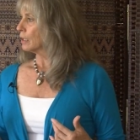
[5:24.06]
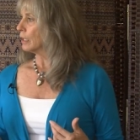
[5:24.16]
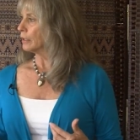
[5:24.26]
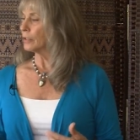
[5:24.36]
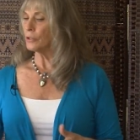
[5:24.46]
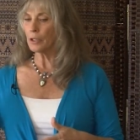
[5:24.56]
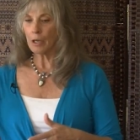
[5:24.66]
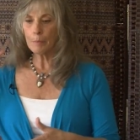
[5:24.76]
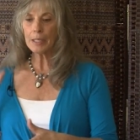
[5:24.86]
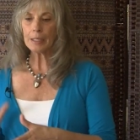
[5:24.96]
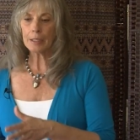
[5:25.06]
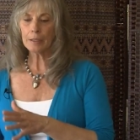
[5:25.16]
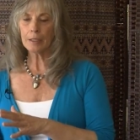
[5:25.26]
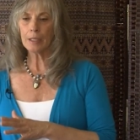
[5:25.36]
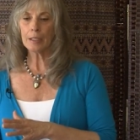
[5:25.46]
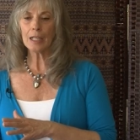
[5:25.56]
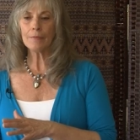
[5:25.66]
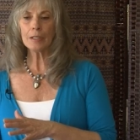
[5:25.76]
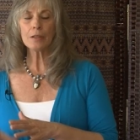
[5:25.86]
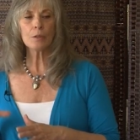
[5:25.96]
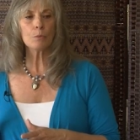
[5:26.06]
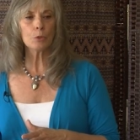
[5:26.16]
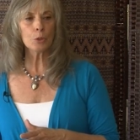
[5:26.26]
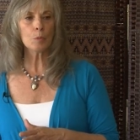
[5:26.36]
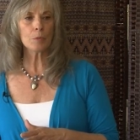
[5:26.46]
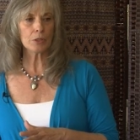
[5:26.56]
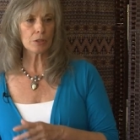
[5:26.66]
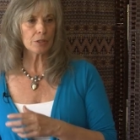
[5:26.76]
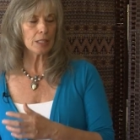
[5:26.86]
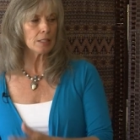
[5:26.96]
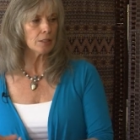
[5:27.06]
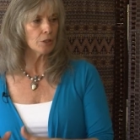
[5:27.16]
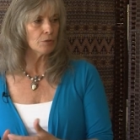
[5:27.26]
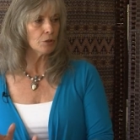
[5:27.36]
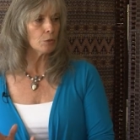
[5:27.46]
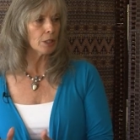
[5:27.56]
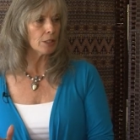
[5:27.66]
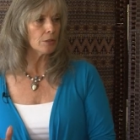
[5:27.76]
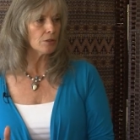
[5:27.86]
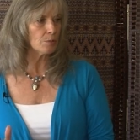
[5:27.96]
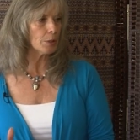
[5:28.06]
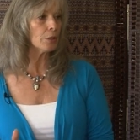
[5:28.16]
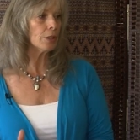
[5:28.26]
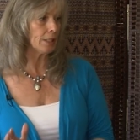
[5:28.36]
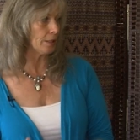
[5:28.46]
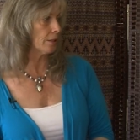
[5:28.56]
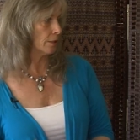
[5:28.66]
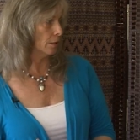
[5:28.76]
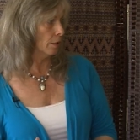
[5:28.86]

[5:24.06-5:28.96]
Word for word: And then you come in, and even in the womb, there's things that you've agreed to experience.